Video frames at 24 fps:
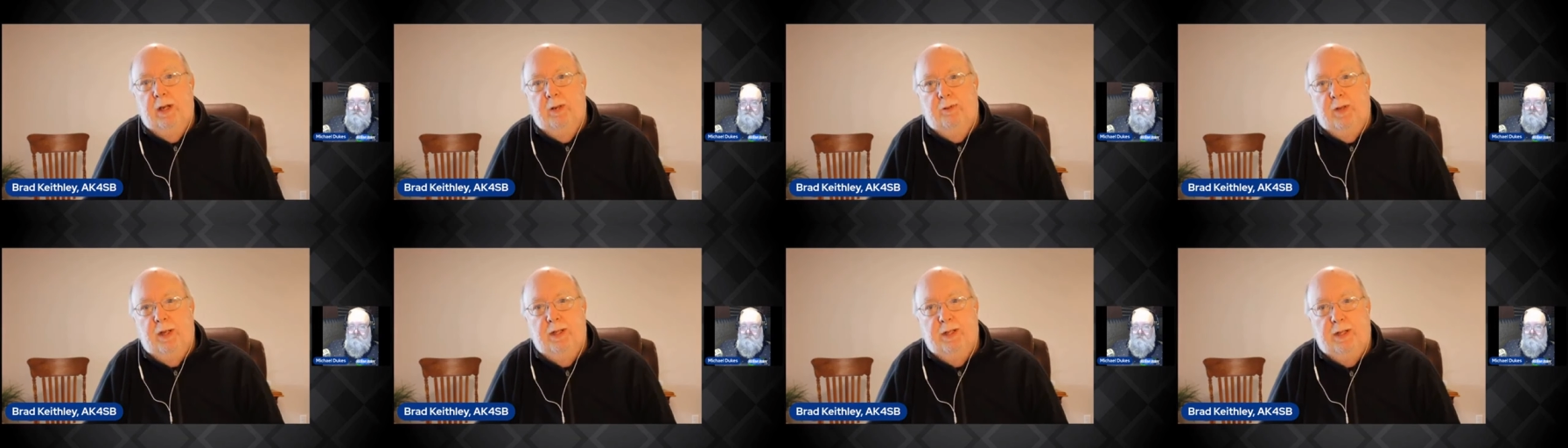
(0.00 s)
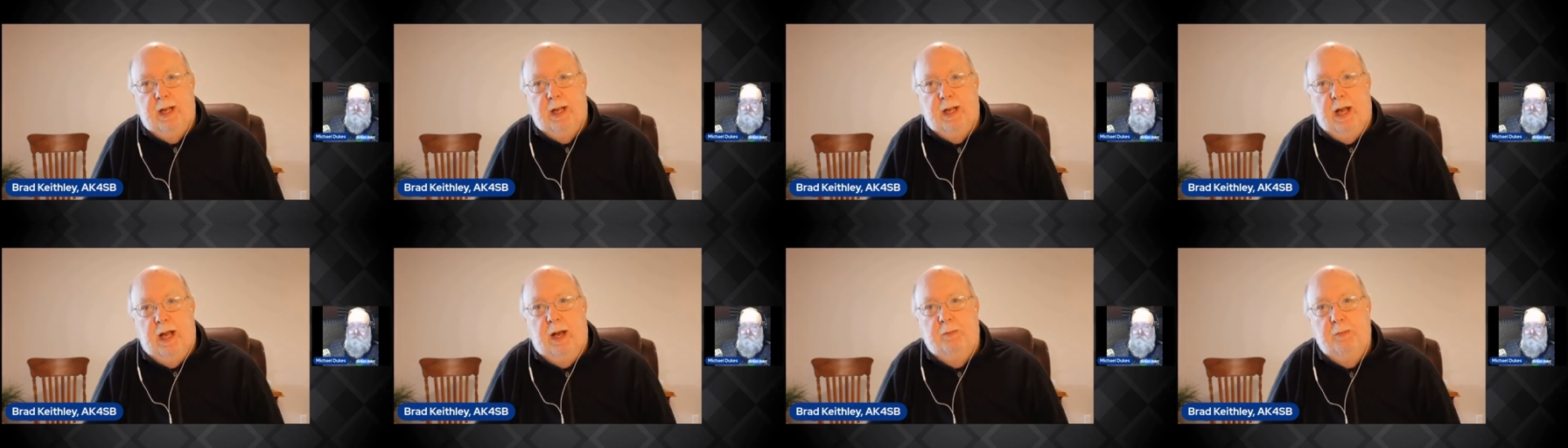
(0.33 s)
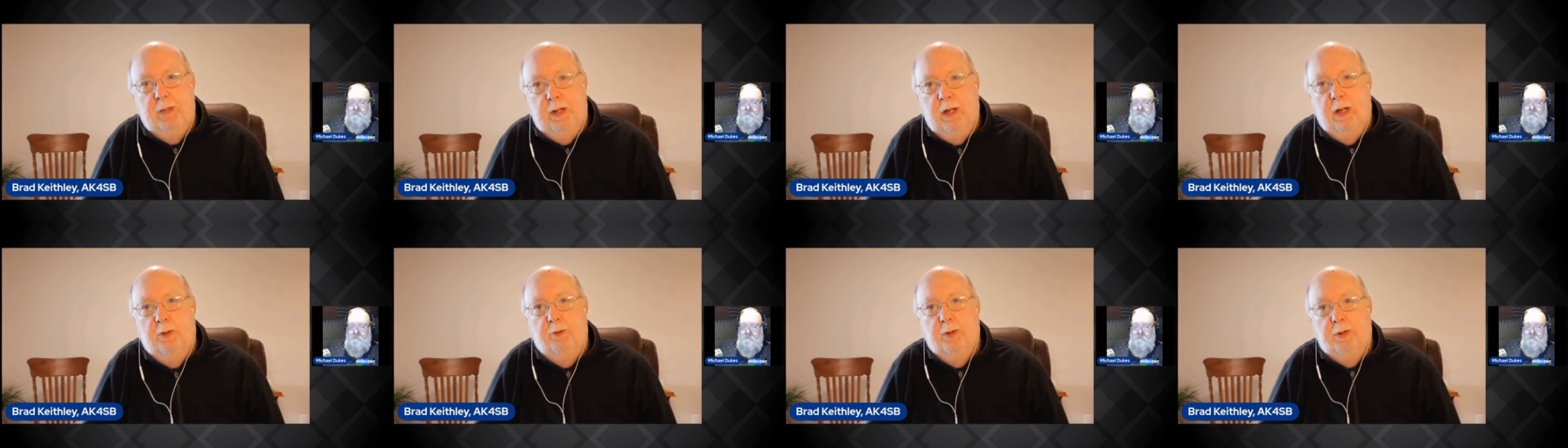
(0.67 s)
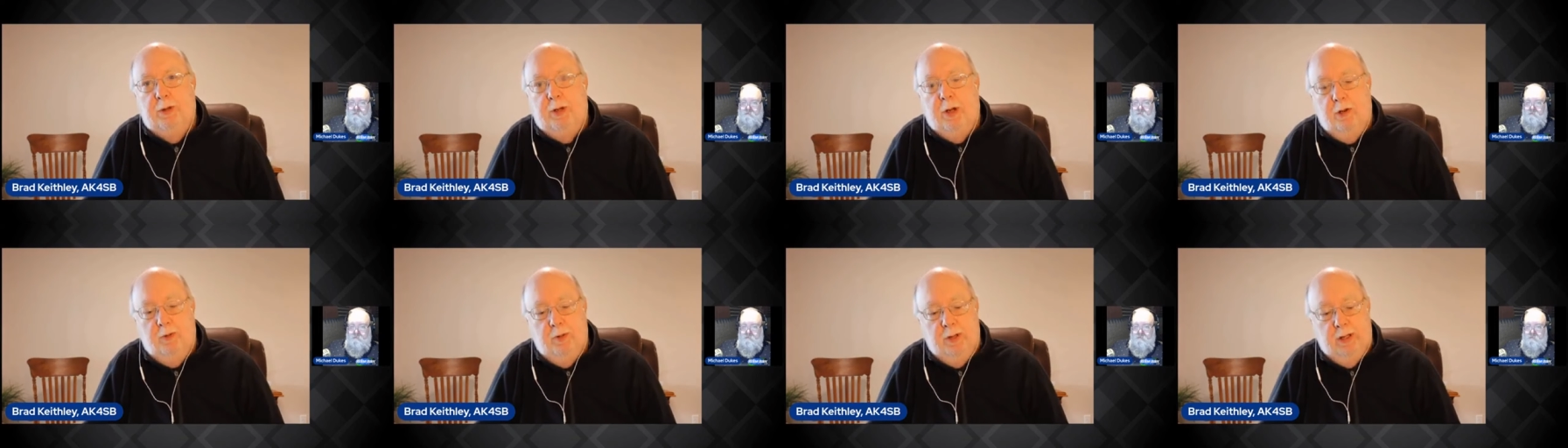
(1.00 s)
If they stop dealing with
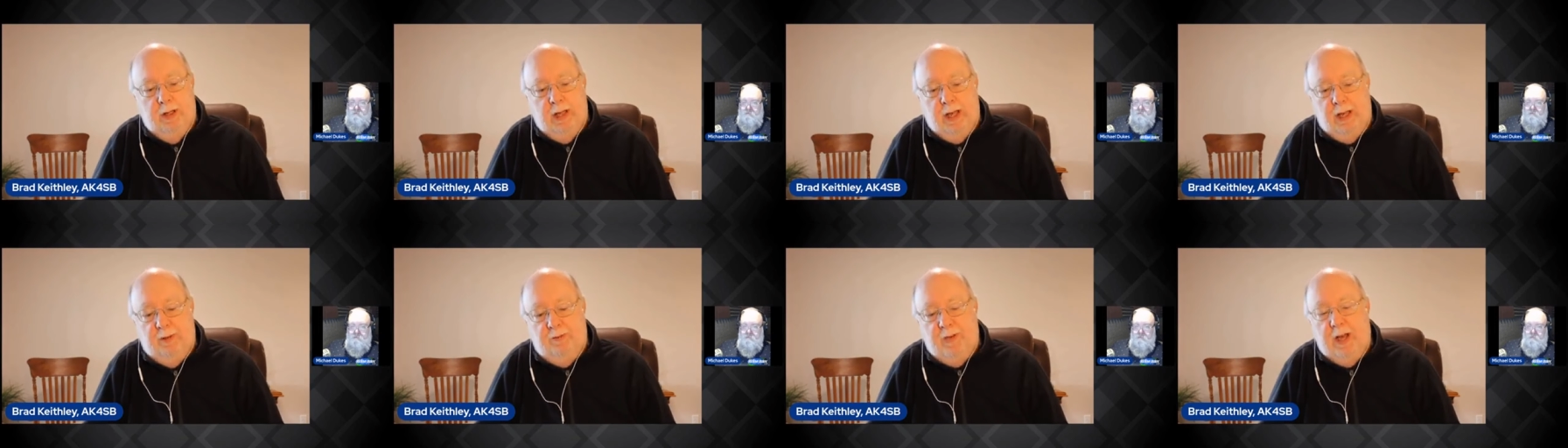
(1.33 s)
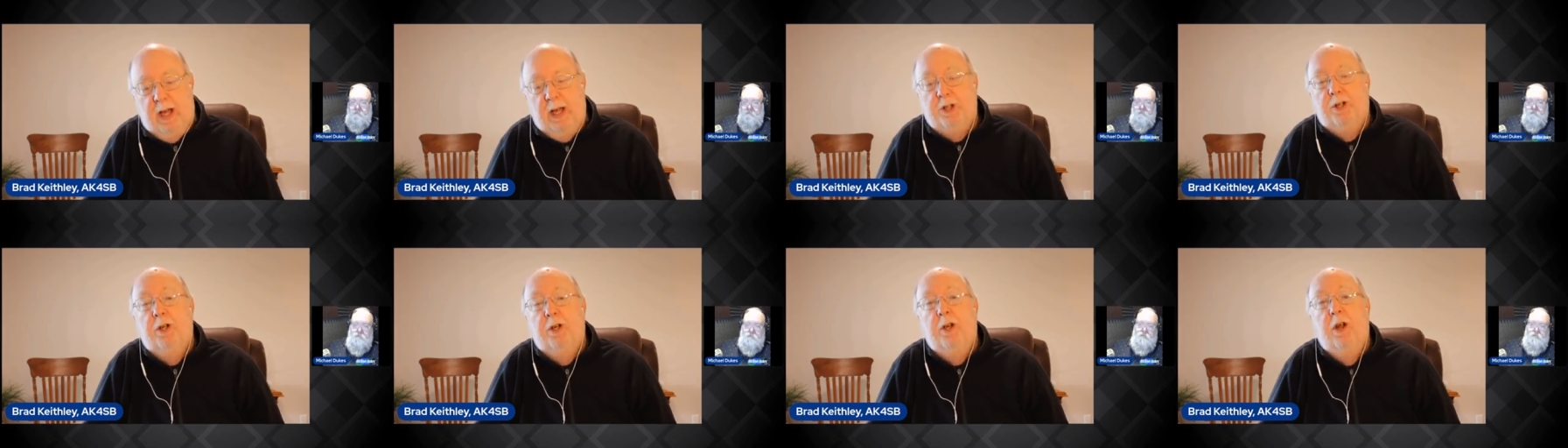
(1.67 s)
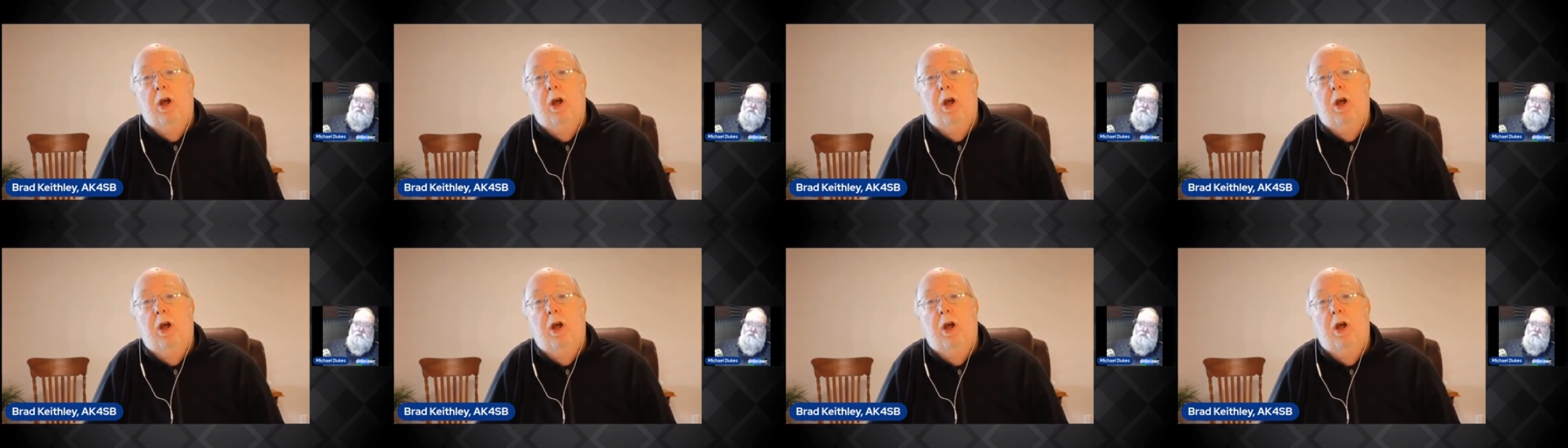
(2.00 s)
COVID in that fashion,